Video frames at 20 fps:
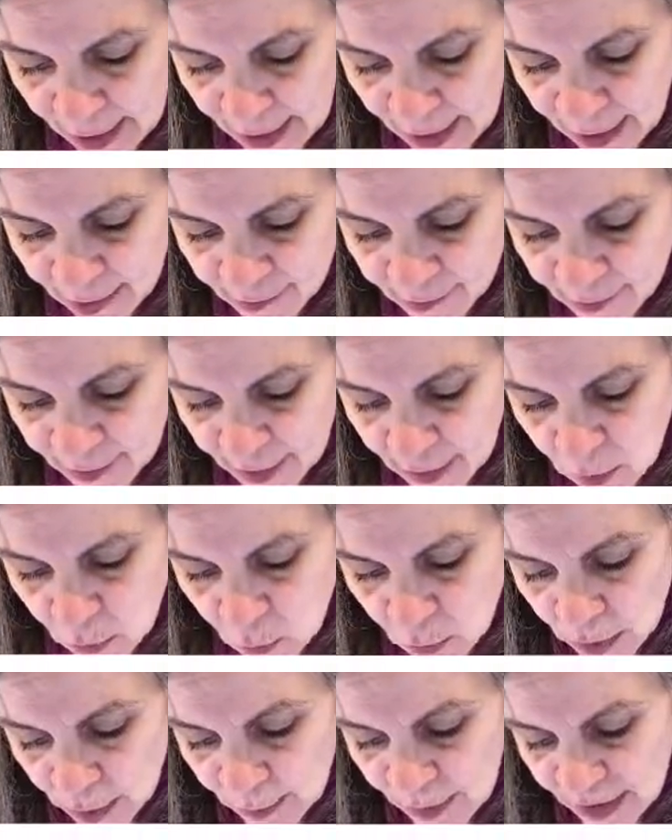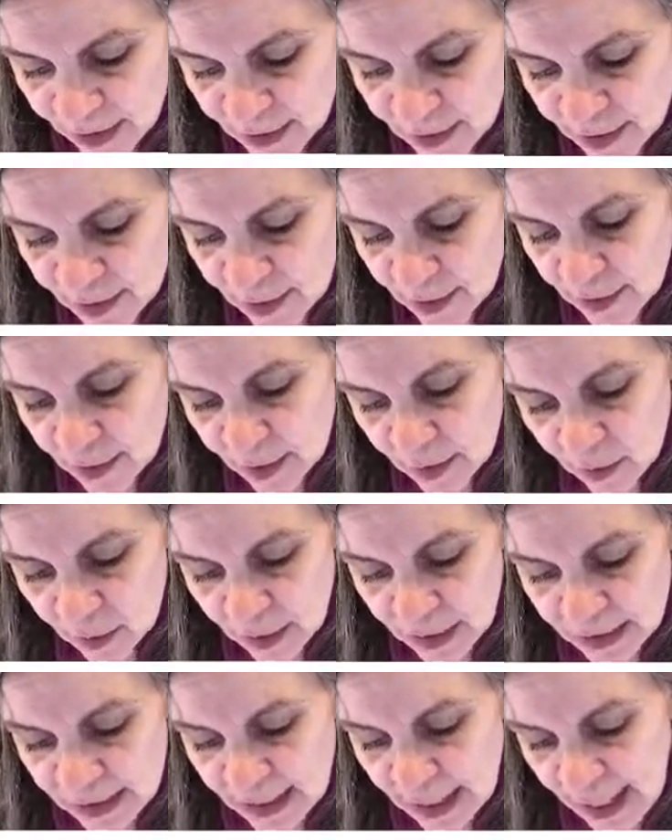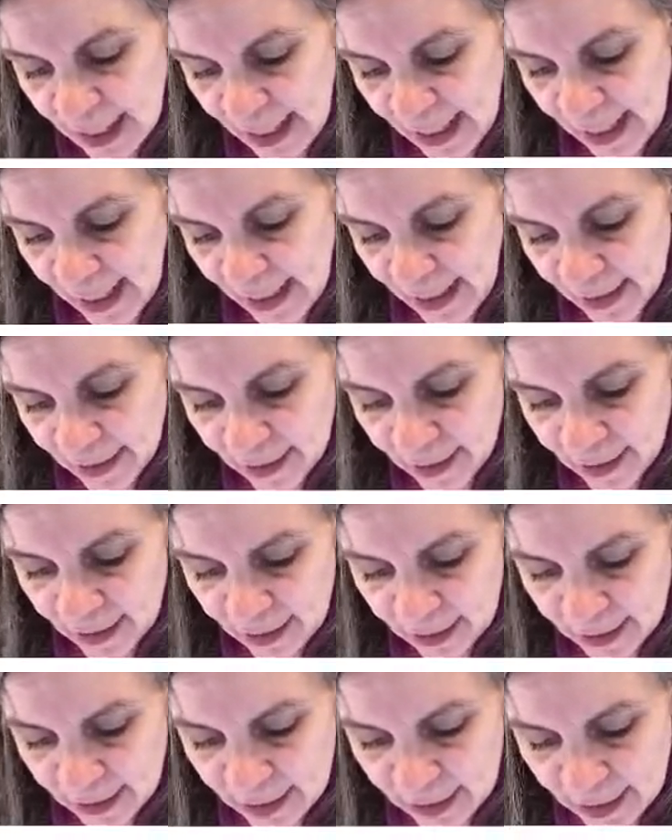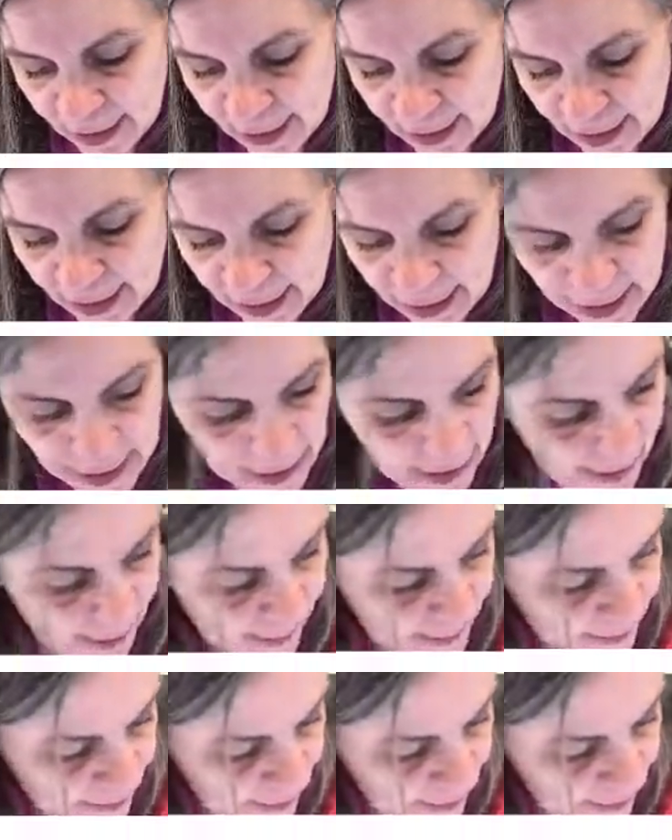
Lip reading: as an ornament or a tag. Let's